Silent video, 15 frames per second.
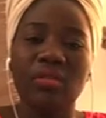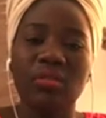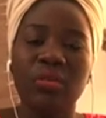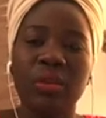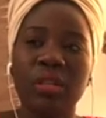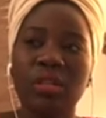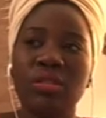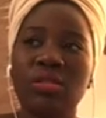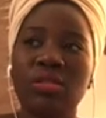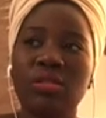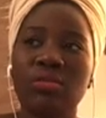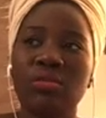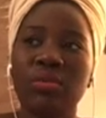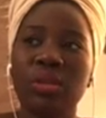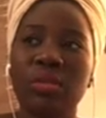we
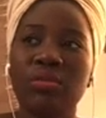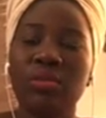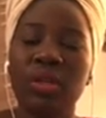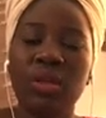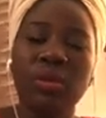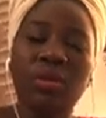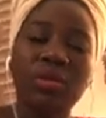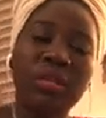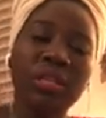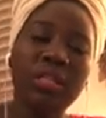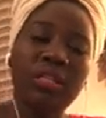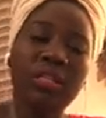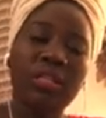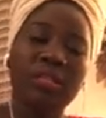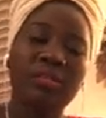
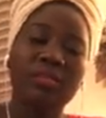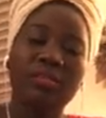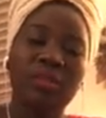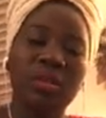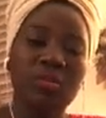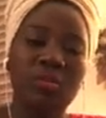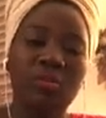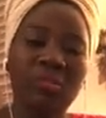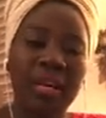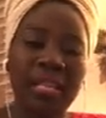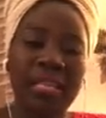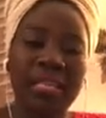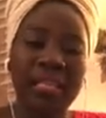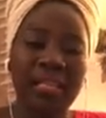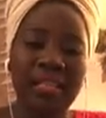always
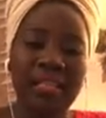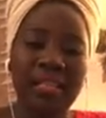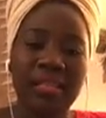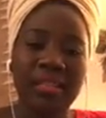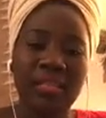burdened